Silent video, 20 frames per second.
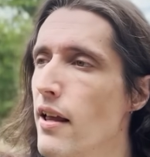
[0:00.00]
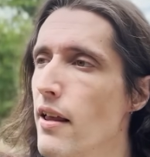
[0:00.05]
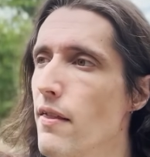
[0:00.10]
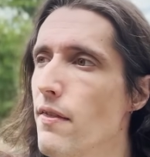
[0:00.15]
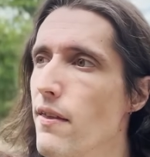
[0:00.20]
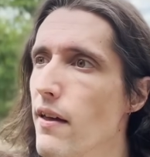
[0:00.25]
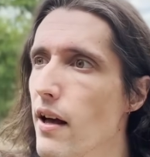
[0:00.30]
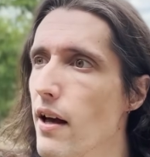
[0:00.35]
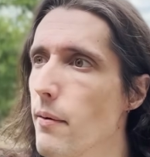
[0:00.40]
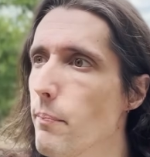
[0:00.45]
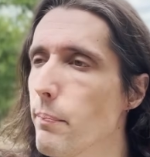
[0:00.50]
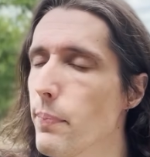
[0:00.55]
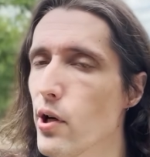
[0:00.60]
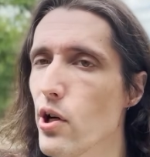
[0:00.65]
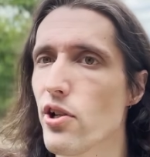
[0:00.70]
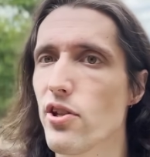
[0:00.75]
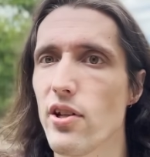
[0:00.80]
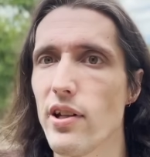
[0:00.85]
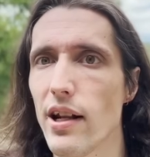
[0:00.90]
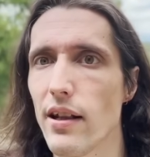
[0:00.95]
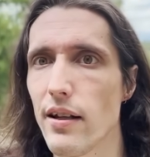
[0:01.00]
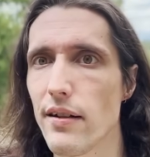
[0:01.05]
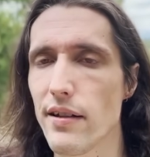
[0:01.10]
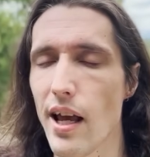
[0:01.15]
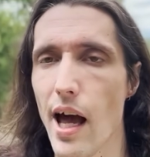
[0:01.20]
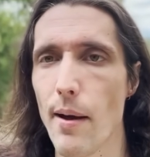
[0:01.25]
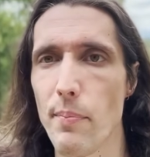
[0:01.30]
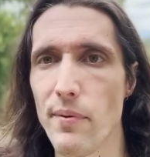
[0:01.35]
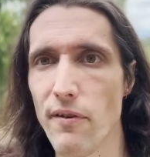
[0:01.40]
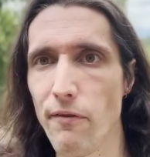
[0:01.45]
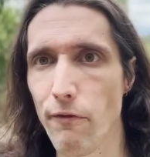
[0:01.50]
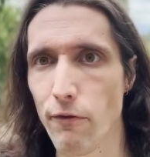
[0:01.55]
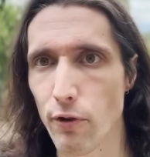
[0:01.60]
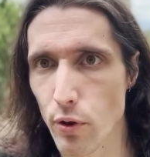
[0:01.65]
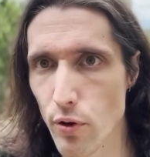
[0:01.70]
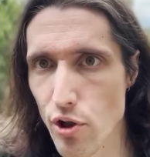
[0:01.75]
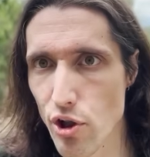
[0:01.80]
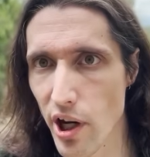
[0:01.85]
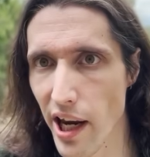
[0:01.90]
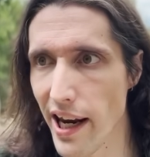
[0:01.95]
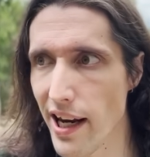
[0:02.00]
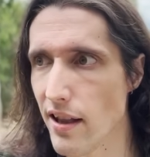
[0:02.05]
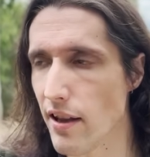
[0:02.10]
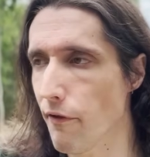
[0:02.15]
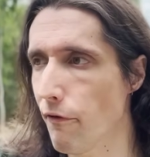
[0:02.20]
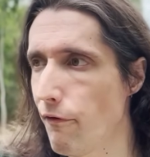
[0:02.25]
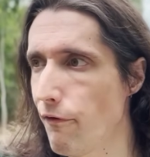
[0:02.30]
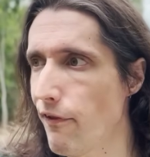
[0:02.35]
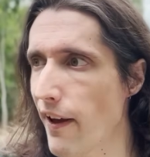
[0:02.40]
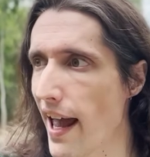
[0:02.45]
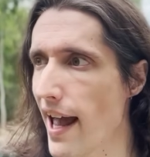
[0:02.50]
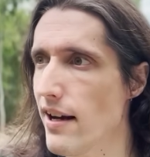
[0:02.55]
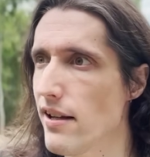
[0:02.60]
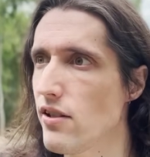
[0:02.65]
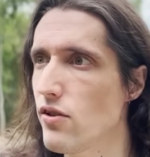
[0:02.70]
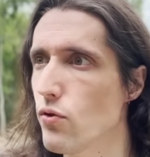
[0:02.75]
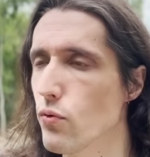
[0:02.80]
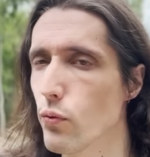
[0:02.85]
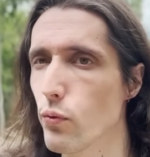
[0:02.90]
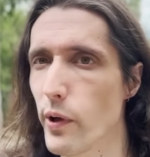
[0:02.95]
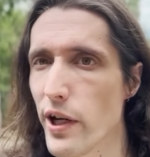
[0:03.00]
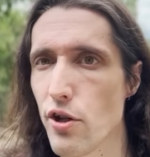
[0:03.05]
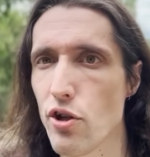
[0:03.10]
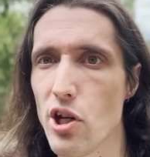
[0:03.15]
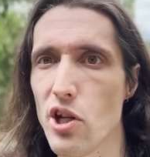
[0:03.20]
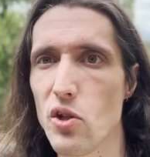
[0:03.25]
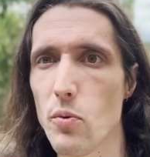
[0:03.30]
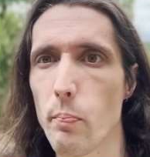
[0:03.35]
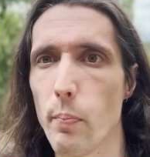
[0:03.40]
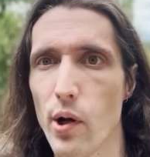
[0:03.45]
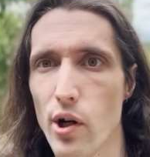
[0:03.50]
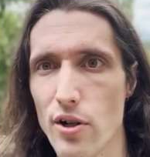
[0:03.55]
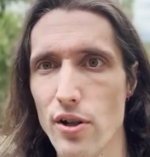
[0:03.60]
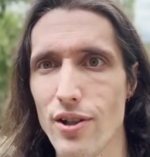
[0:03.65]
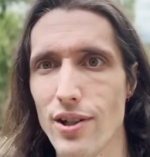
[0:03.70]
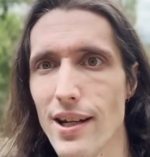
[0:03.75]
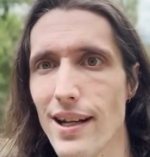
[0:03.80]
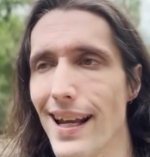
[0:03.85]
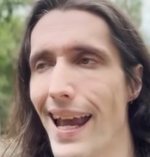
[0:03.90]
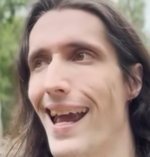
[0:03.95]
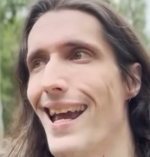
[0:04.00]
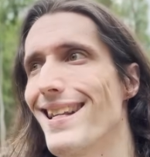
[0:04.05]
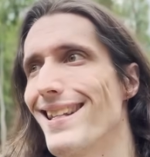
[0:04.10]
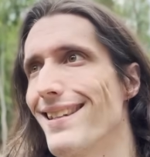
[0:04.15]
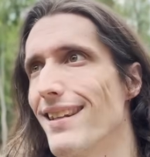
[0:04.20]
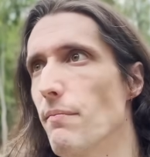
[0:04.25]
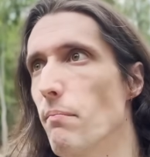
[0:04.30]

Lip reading: the person at the top of the food chain, the fattest, richest person, has the